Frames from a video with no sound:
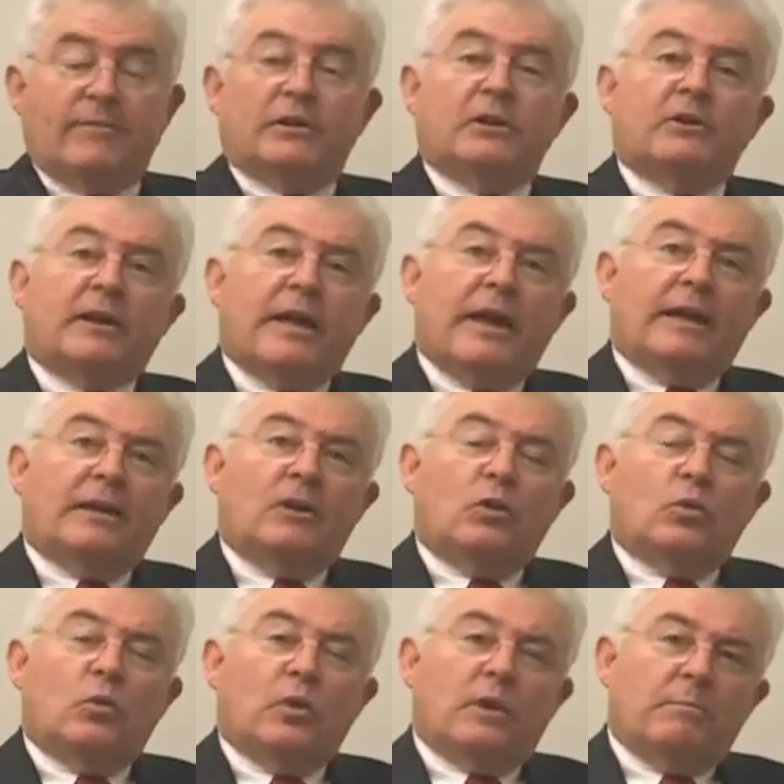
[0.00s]
have a look at
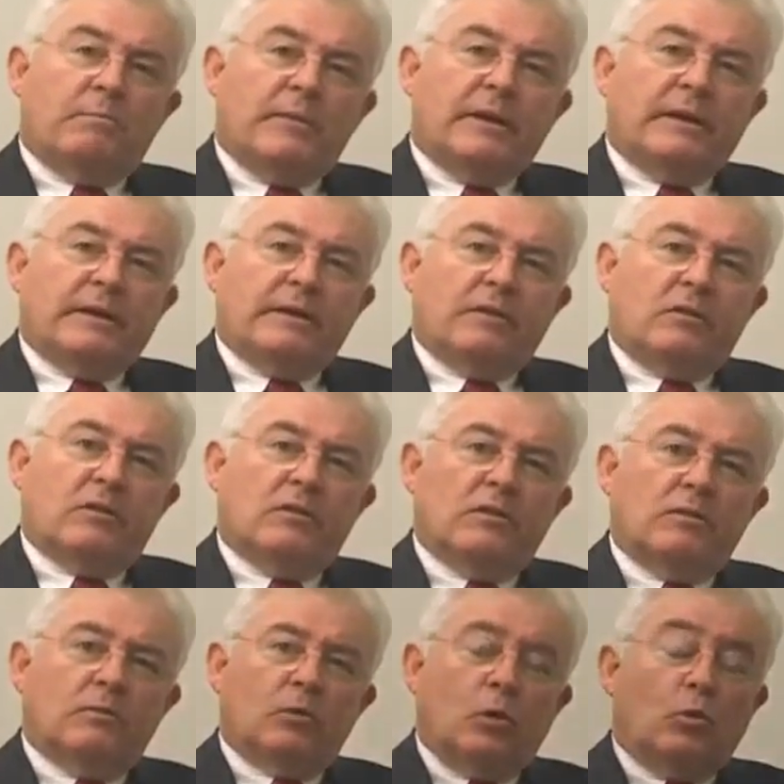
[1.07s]
what it means,
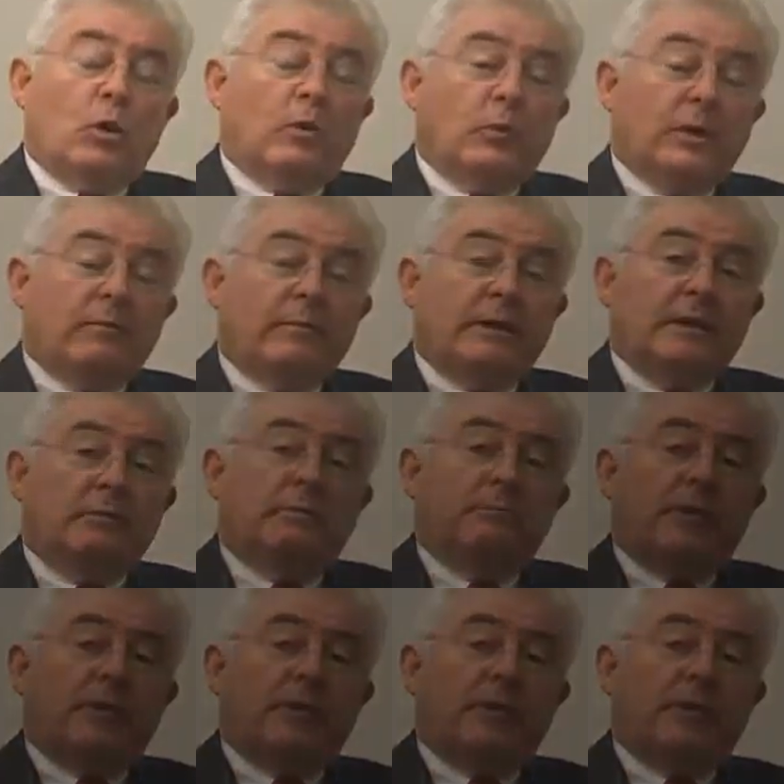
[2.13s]
or what we mean